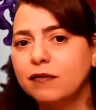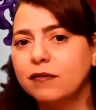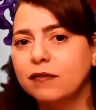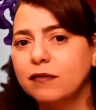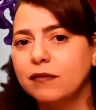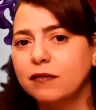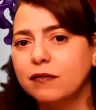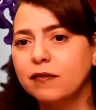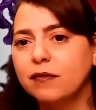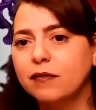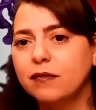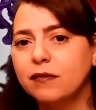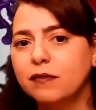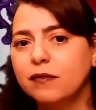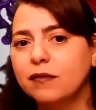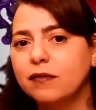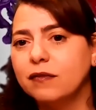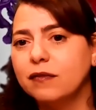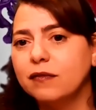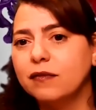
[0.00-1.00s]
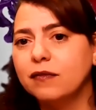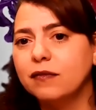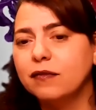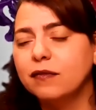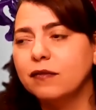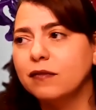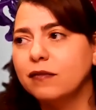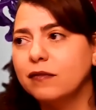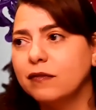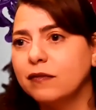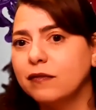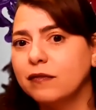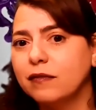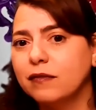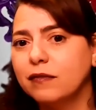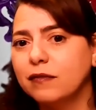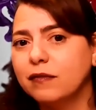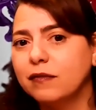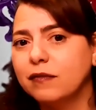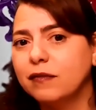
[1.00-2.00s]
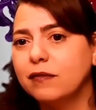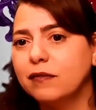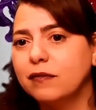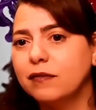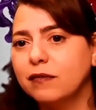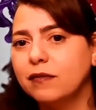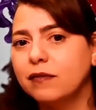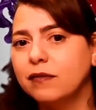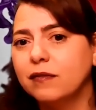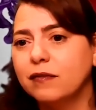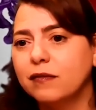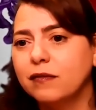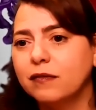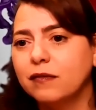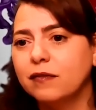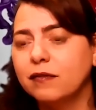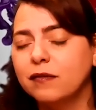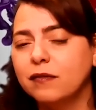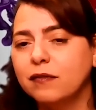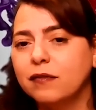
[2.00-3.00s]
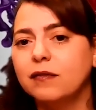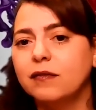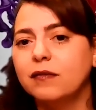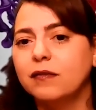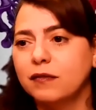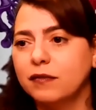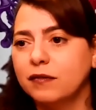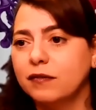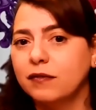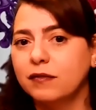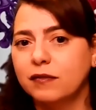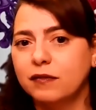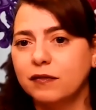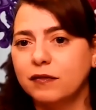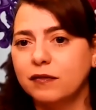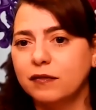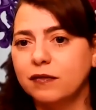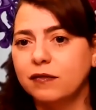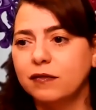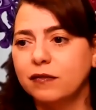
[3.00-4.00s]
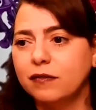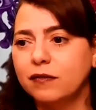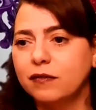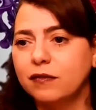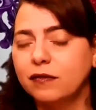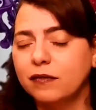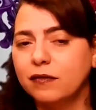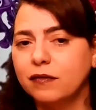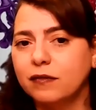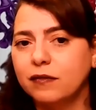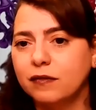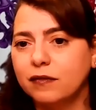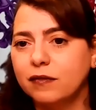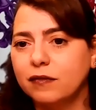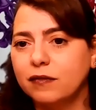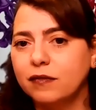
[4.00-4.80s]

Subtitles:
No words are spoken by the person on screen.